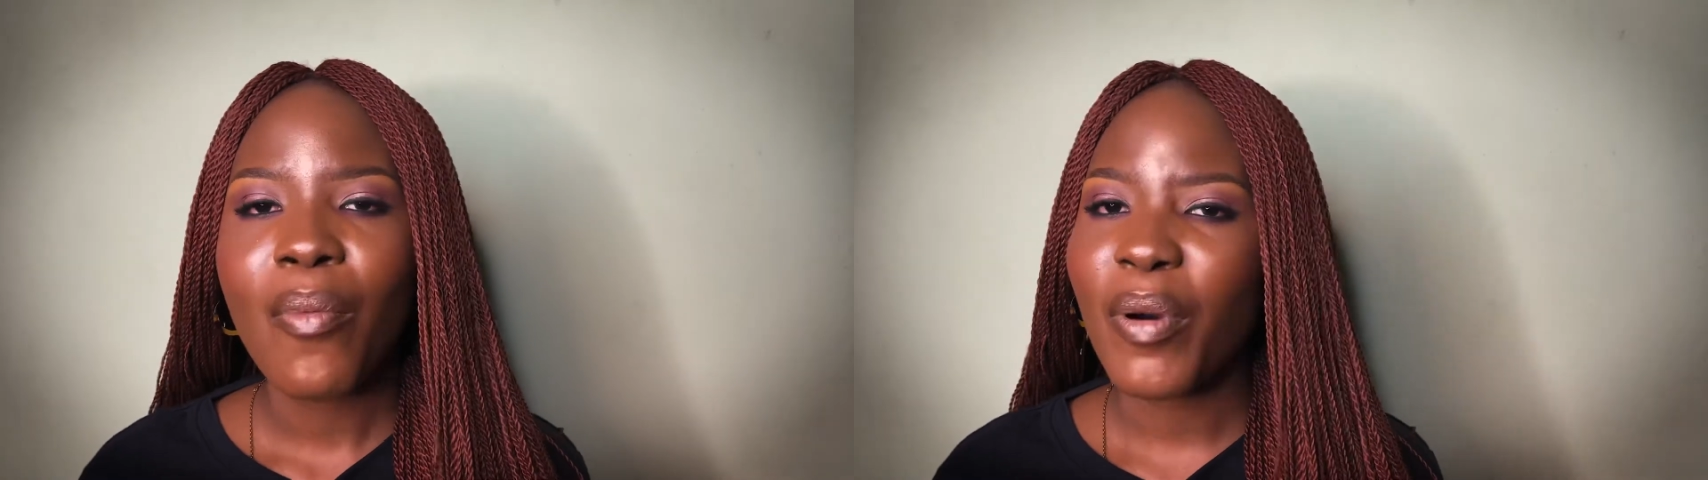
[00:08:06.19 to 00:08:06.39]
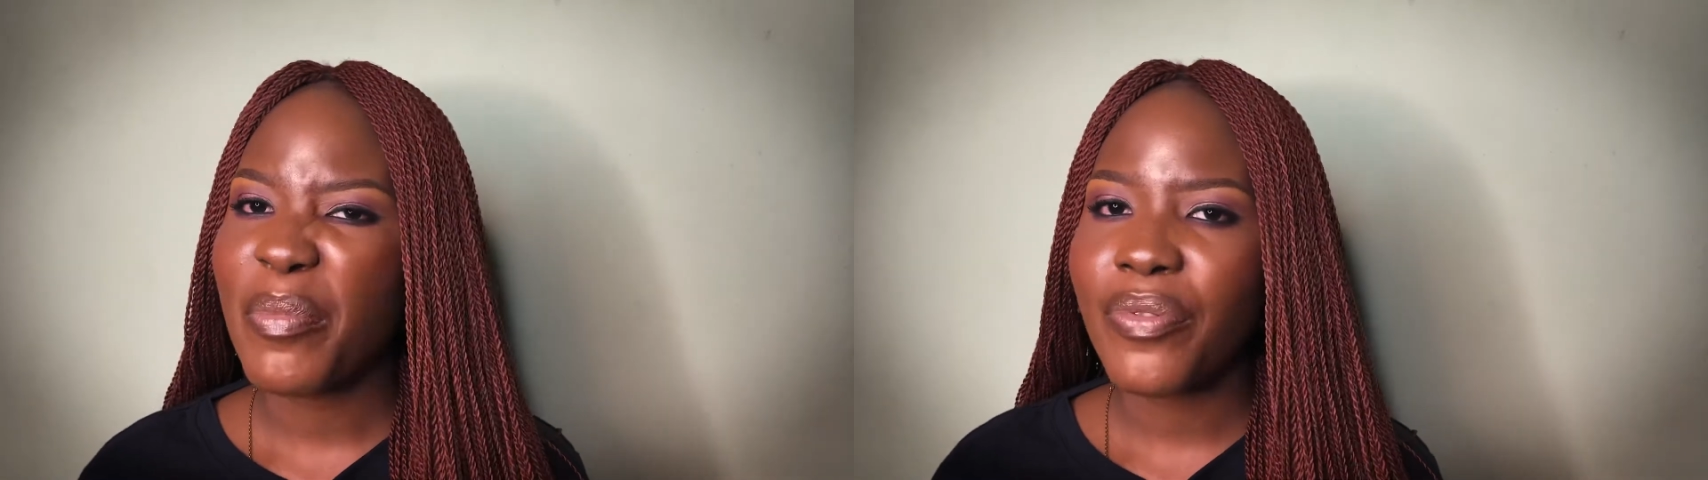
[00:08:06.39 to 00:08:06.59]

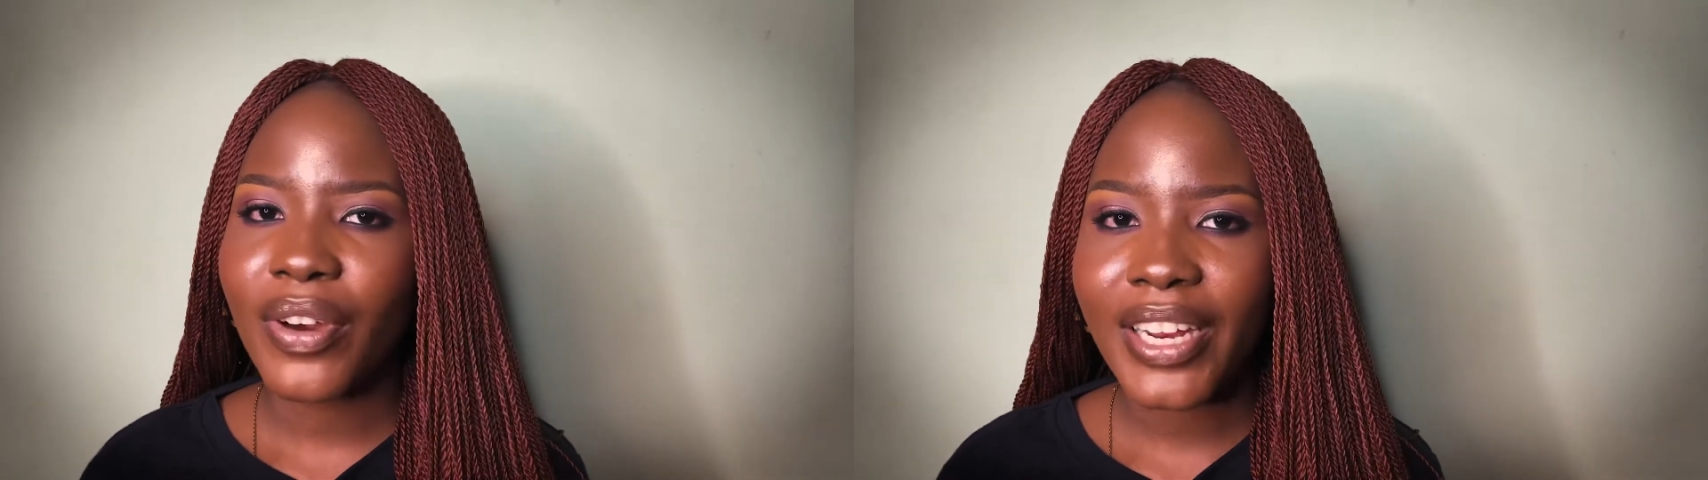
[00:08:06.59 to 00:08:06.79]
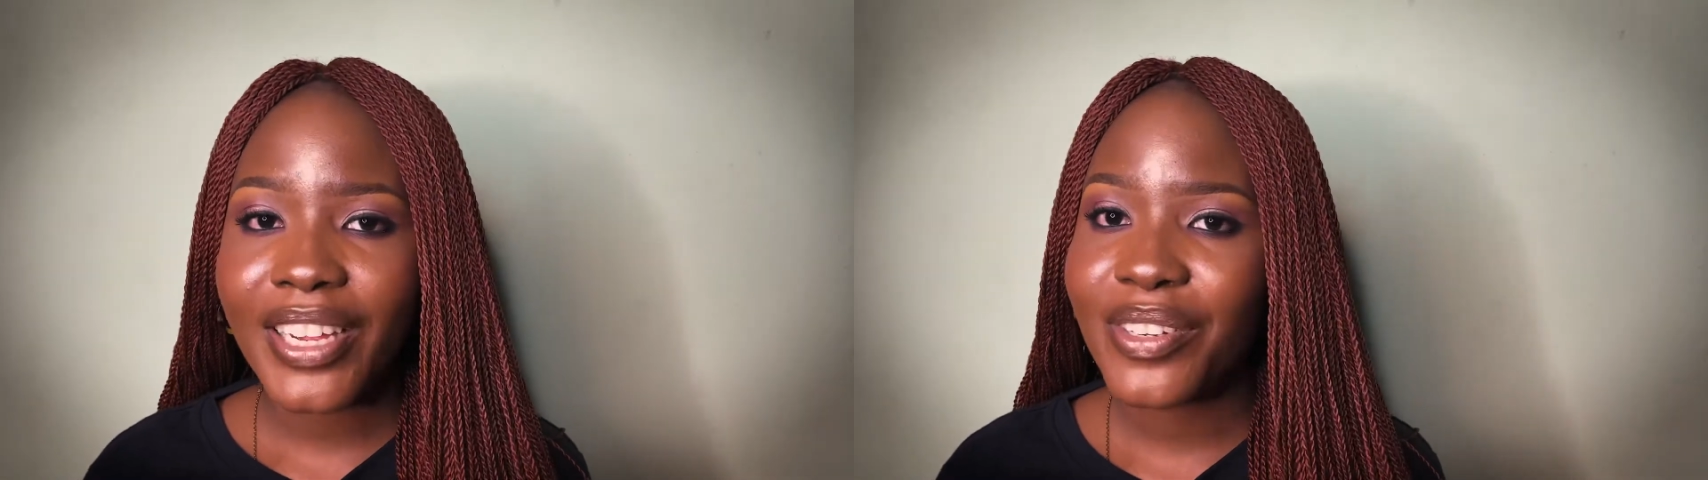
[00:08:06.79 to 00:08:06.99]
But
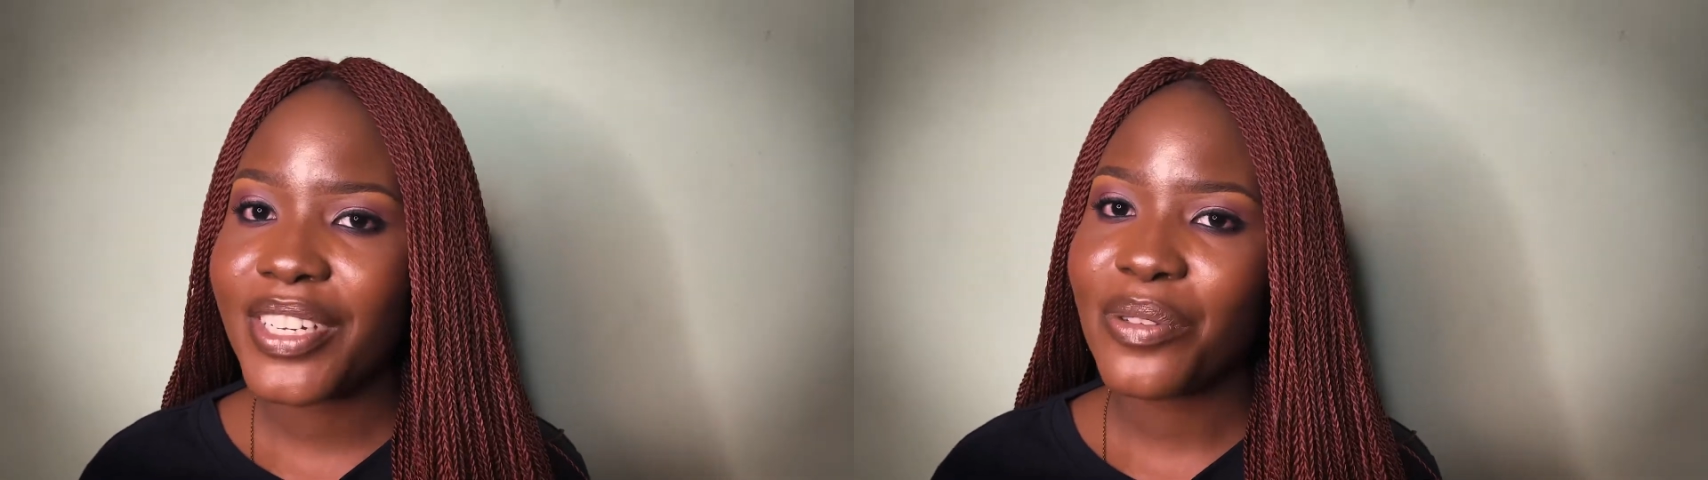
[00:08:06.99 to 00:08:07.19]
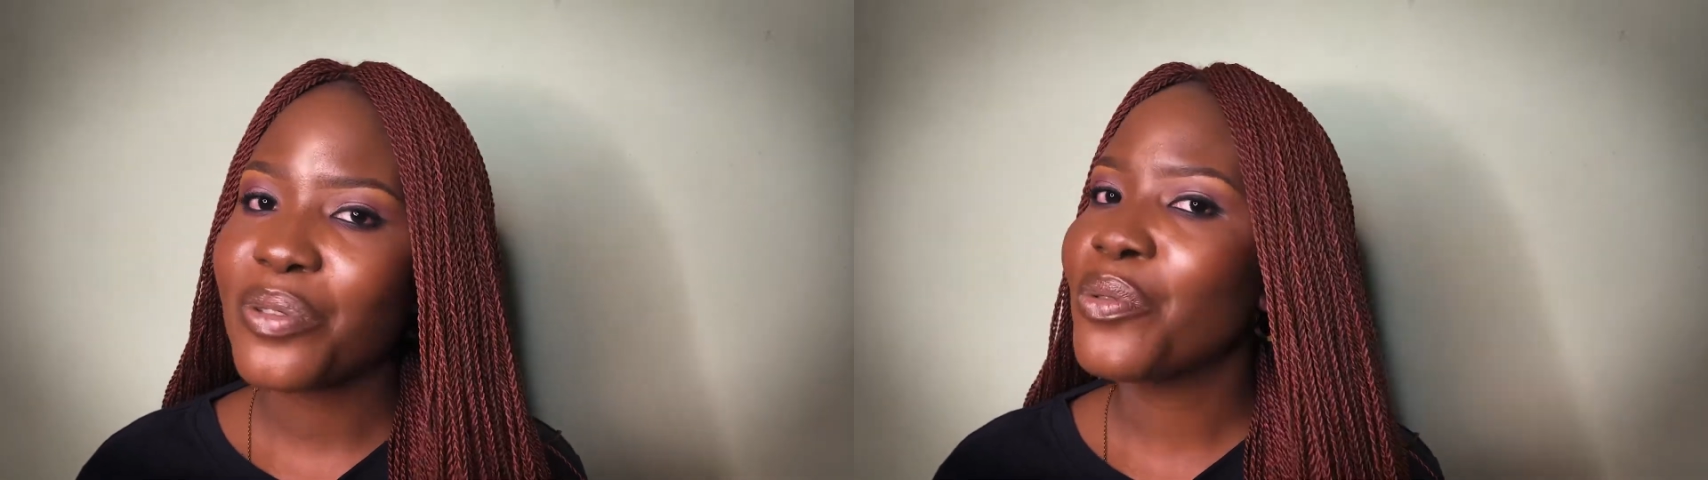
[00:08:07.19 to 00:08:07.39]
before then, you
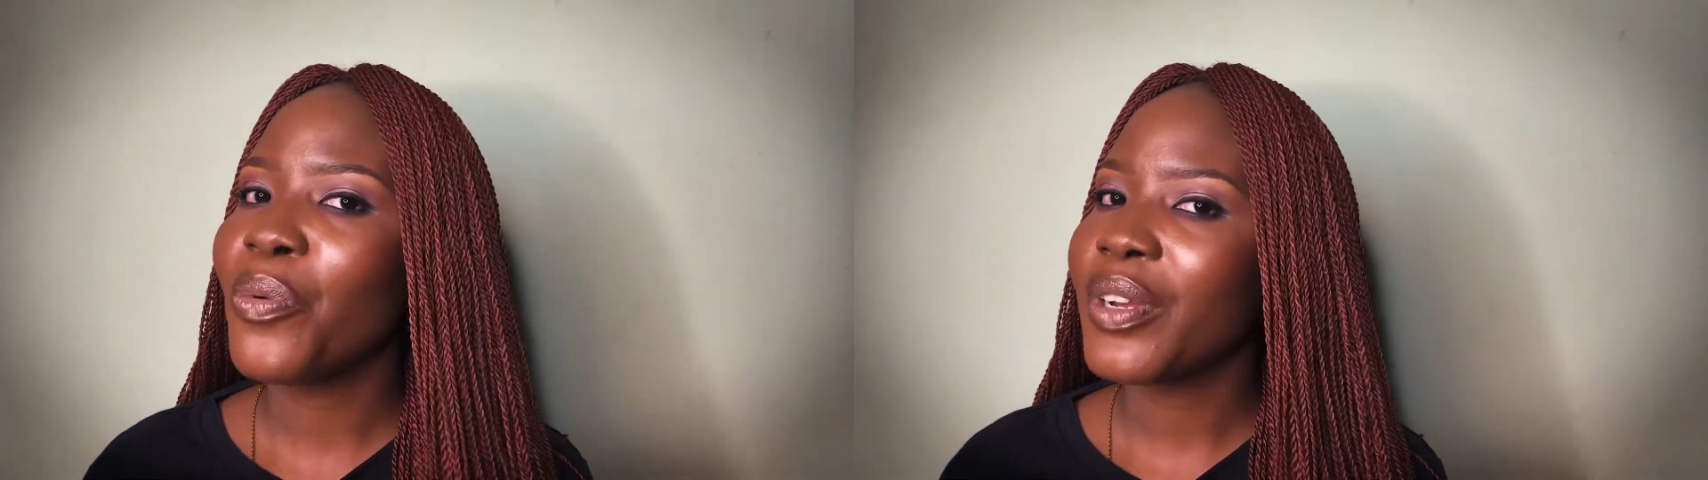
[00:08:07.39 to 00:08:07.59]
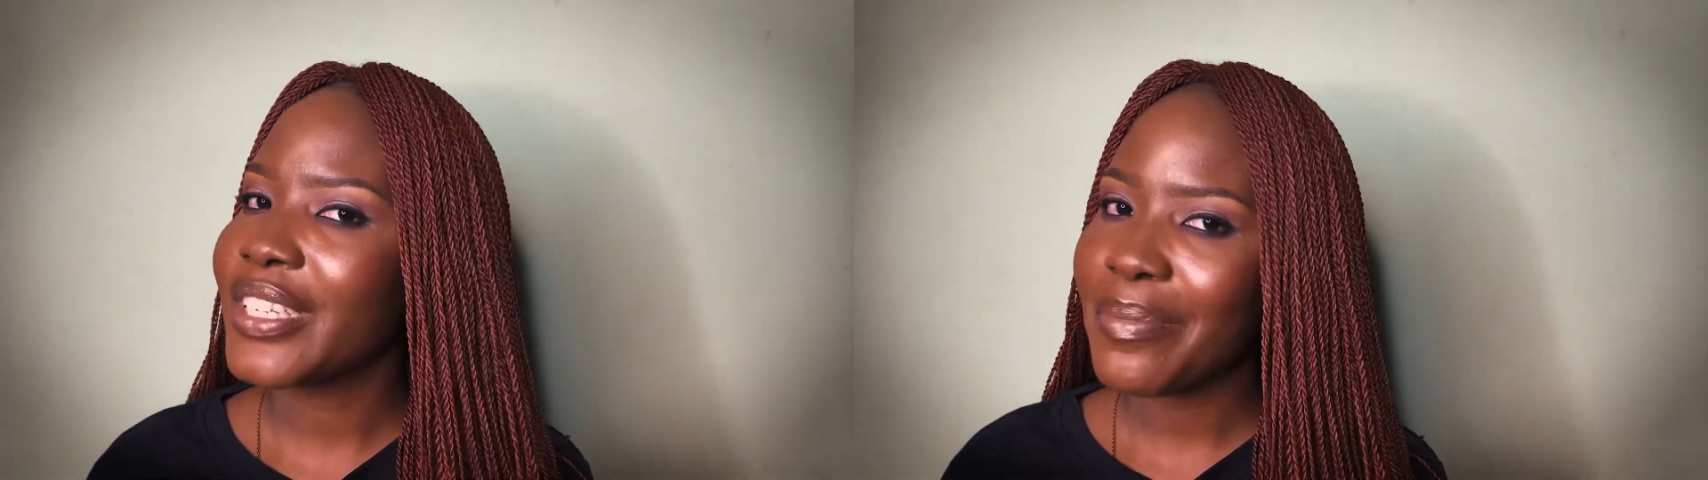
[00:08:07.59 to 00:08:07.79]
need to know
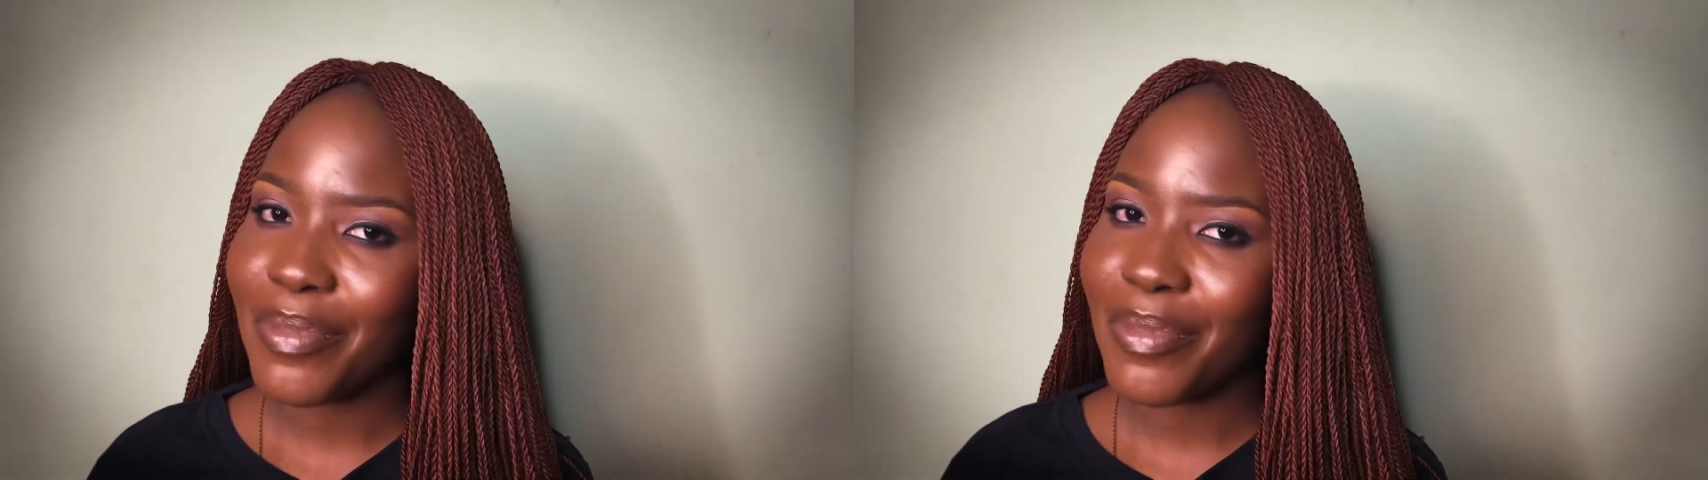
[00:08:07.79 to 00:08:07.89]
what type